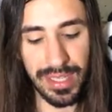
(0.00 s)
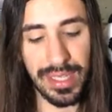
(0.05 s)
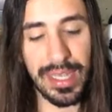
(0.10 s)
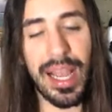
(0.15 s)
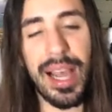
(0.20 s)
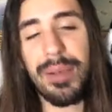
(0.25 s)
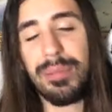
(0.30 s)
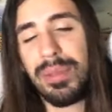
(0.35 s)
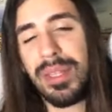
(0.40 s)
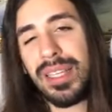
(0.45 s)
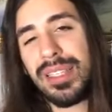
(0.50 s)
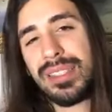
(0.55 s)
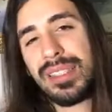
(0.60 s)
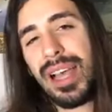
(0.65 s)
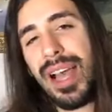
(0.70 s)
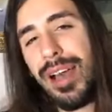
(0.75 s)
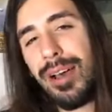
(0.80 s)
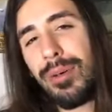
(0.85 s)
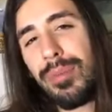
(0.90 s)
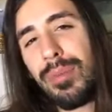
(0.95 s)
God bless
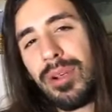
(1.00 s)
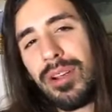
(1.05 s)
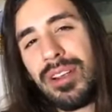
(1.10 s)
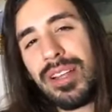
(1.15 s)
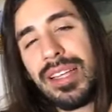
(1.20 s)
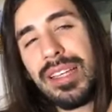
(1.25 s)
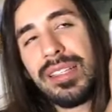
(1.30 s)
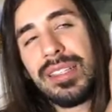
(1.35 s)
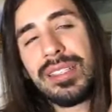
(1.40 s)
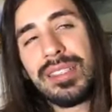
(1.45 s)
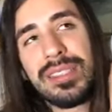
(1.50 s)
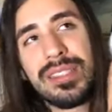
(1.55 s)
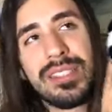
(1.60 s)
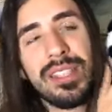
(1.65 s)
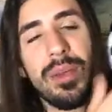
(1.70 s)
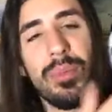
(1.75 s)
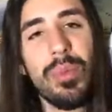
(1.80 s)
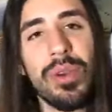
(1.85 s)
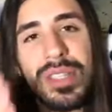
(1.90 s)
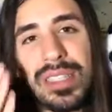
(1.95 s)
Kyle Murray.
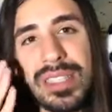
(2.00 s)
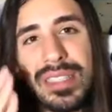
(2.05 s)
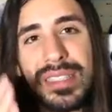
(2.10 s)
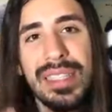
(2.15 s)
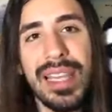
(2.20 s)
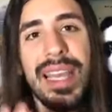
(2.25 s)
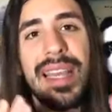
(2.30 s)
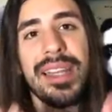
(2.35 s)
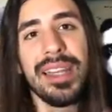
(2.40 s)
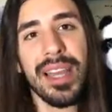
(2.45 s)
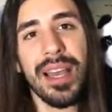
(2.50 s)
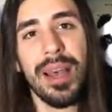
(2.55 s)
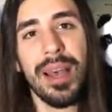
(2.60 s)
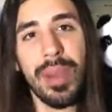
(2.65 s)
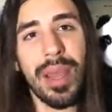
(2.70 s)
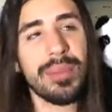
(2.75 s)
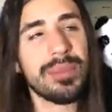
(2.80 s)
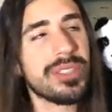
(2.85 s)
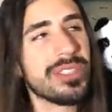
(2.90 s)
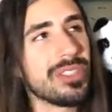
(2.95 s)
Someone stand up.
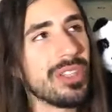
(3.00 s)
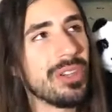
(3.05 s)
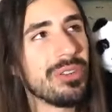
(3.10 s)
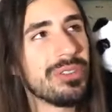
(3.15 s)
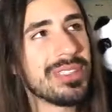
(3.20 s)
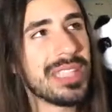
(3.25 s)
I'm so